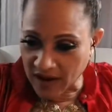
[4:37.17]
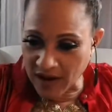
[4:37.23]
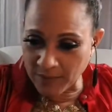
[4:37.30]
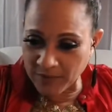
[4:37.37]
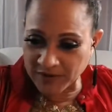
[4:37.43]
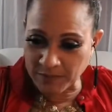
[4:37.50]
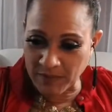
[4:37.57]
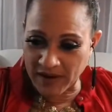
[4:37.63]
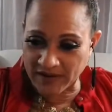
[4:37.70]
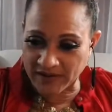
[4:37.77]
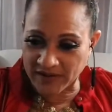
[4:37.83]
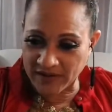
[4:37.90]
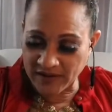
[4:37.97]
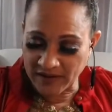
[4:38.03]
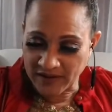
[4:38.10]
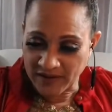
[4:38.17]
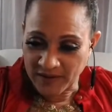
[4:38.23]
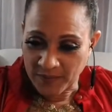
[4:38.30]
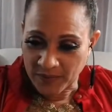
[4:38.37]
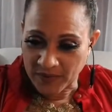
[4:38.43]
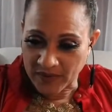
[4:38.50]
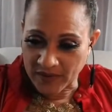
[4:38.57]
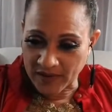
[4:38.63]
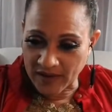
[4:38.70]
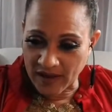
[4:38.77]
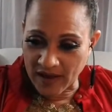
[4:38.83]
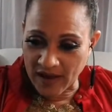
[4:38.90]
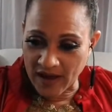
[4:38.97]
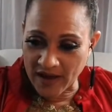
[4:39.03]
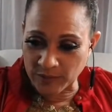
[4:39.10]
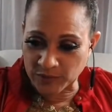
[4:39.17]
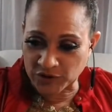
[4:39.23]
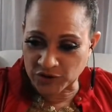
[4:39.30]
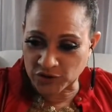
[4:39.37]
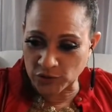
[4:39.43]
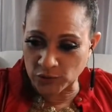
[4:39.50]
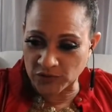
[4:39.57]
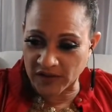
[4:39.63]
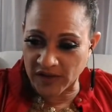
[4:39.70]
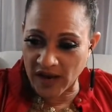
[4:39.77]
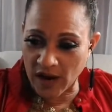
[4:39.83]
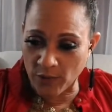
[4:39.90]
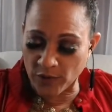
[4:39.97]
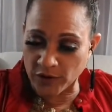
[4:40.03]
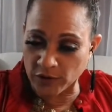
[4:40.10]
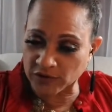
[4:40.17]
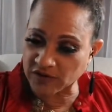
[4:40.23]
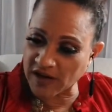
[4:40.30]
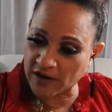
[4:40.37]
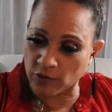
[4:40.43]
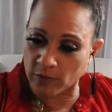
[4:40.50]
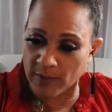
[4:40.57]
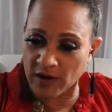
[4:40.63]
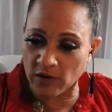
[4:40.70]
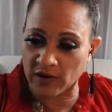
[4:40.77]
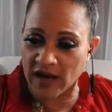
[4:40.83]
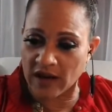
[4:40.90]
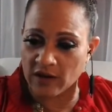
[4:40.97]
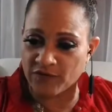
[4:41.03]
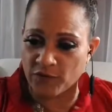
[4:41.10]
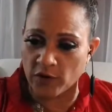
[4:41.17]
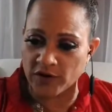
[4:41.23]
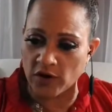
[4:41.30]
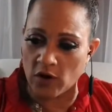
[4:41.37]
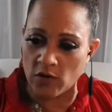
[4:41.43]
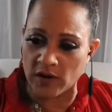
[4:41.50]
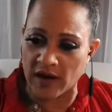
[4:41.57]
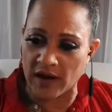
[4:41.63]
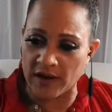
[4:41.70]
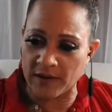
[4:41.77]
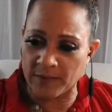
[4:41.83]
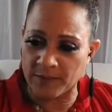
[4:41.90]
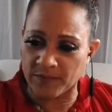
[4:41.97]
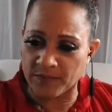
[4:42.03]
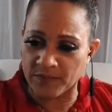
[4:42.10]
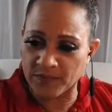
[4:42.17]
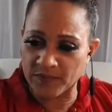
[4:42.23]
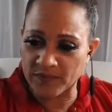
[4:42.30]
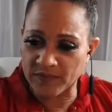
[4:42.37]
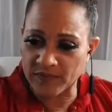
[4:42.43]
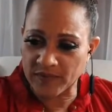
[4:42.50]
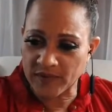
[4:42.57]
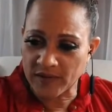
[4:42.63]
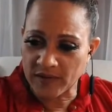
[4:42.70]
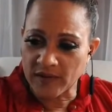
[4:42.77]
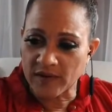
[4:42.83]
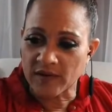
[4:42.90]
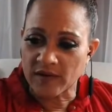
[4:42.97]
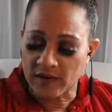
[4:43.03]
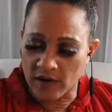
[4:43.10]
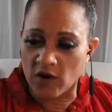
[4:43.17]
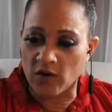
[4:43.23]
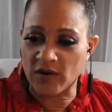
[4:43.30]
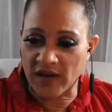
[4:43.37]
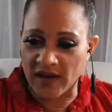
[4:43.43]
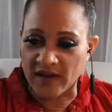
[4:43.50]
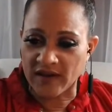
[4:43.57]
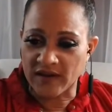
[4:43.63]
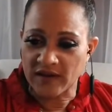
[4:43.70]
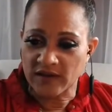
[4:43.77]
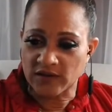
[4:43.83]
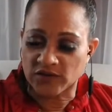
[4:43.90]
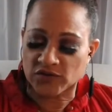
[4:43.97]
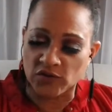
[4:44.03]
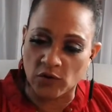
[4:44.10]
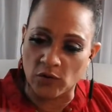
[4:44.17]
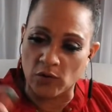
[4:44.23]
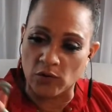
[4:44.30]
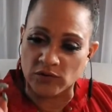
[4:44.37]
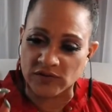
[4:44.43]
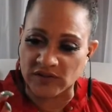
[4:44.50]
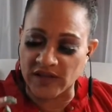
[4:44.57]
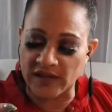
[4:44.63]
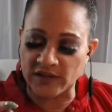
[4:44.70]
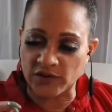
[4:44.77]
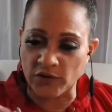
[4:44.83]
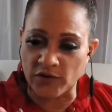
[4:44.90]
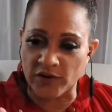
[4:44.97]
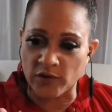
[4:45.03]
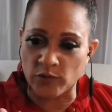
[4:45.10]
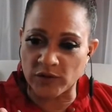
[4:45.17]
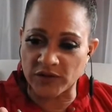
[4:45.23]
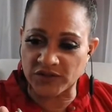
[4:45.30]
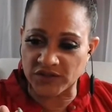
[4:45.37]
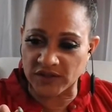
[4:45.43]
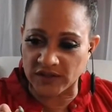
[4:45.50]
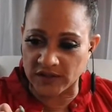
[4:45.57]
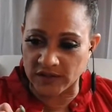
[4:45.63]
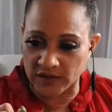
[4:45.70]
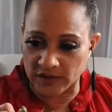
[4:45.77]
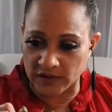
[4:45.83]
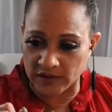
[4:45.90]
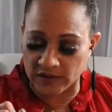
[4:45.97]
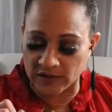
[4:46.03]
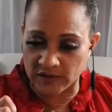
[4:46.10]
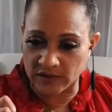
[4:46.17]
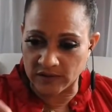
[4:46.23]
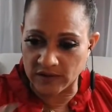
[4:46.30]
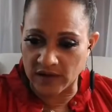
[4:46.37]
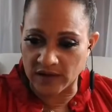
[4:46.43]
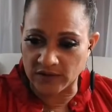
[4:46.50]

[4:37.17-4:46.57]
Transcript: Hi, Miss Mandy. And I am Susie. How are you, Sacramento, California? Okay. Okay. So 10:30, which is.